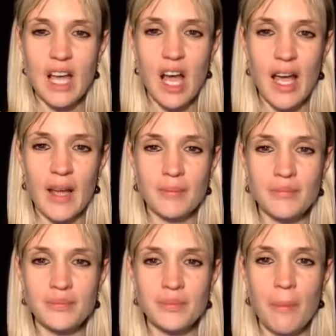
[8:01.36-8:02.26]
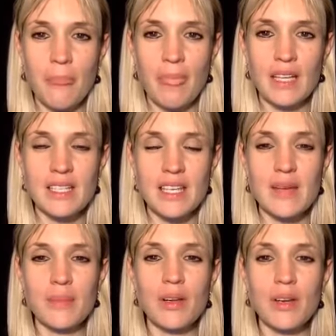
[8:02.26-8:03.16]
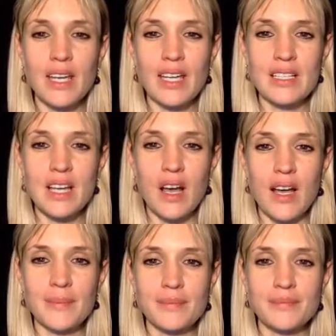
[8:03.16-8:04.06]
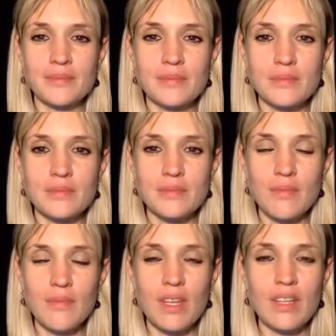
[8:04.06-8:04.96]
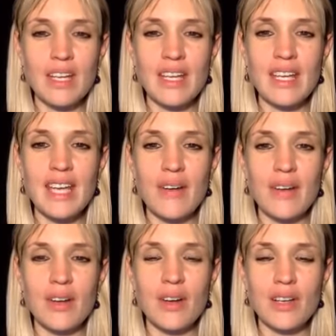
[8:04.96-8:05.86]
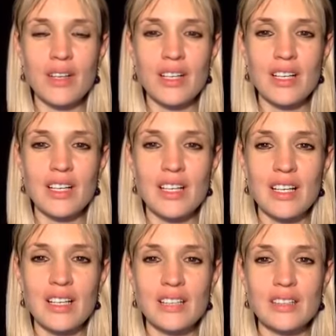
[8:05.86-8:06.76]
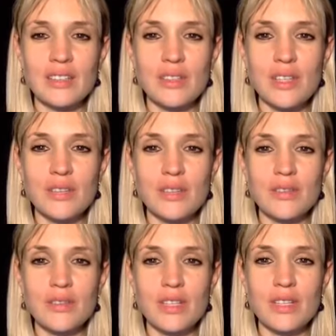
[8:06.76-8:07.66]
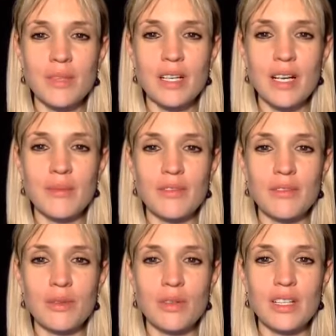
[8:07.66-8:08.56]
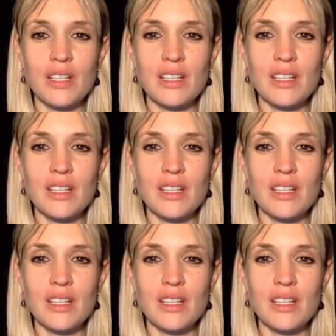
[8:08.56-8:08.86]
time and to keep looking in time. And I can carry on and still total freedom can come forward.